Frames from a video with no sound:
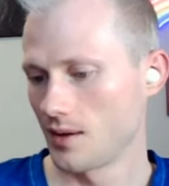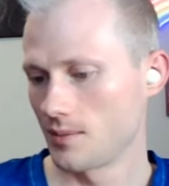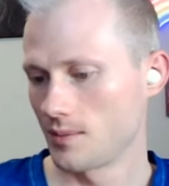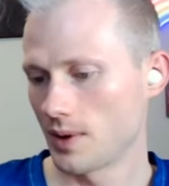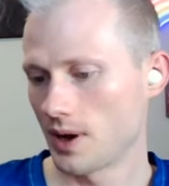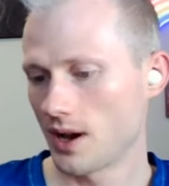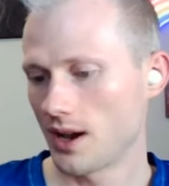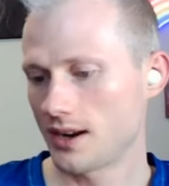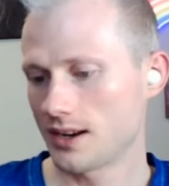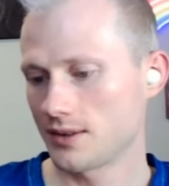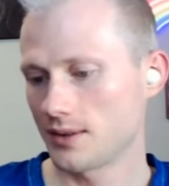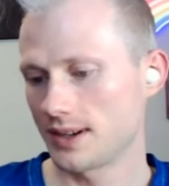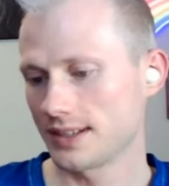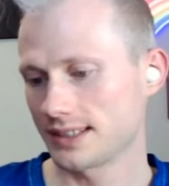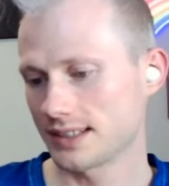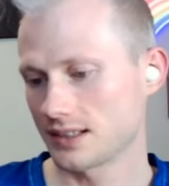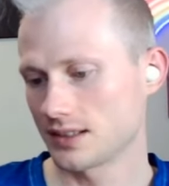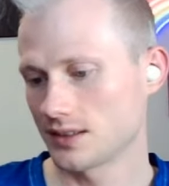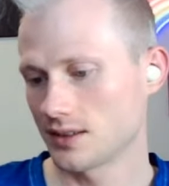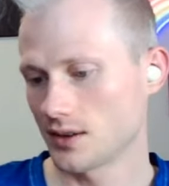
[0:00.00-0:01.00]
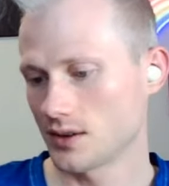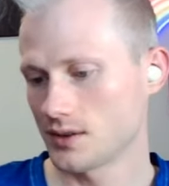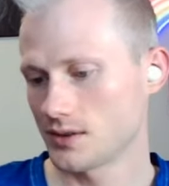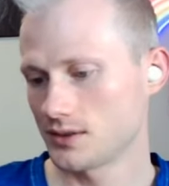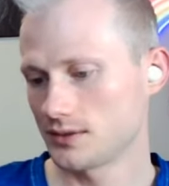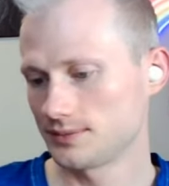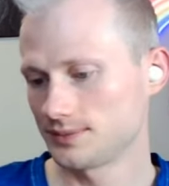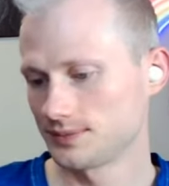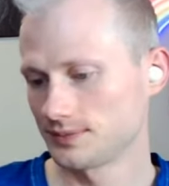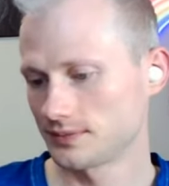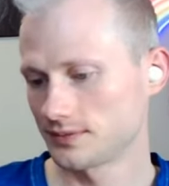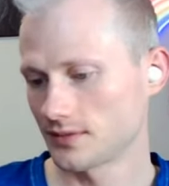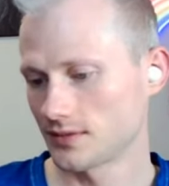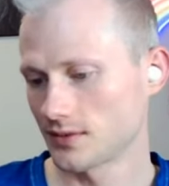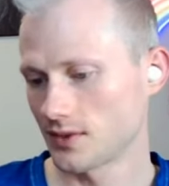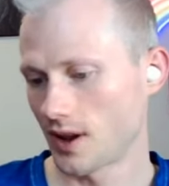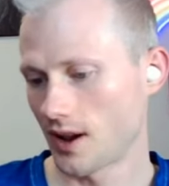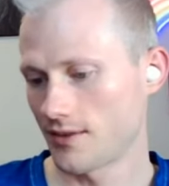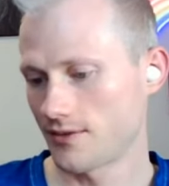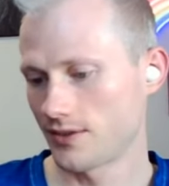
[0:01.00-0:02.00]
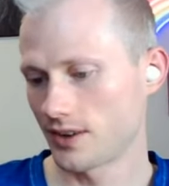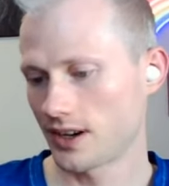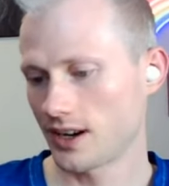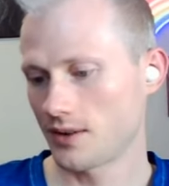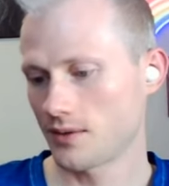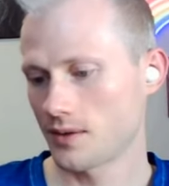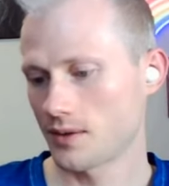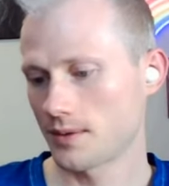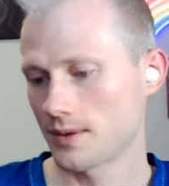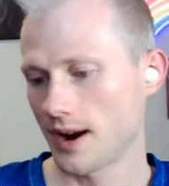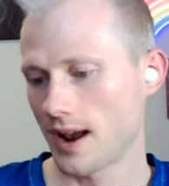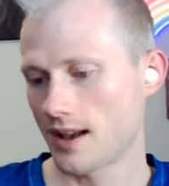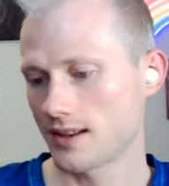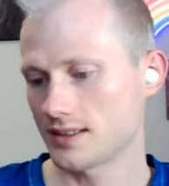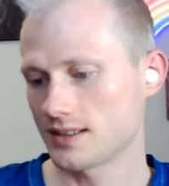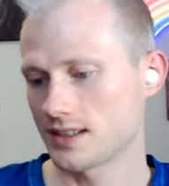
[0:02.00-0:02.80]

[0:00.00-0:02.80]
But anyways, so I forget where we're at.